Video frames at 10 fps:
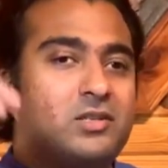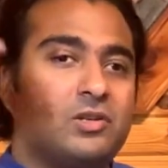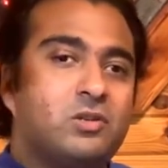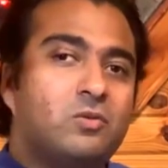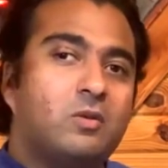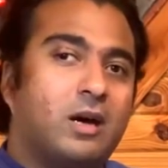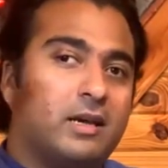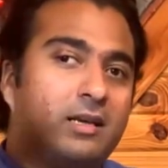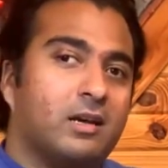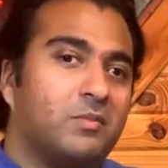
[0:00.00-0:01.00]
this is who
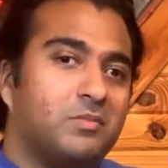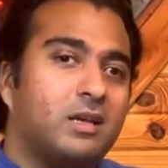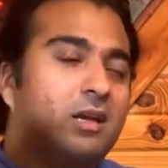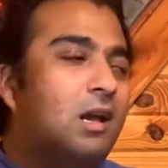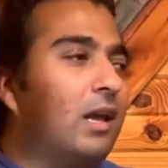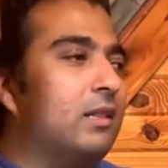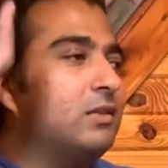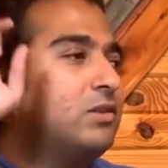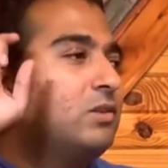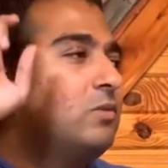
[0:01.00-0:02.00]
I am
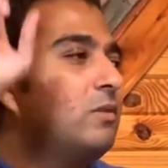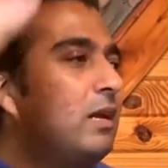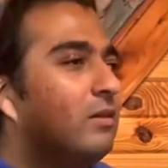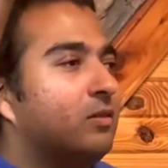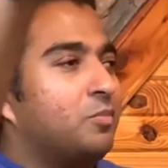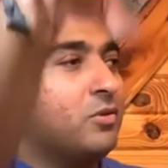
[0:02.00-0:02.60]
and this is who that other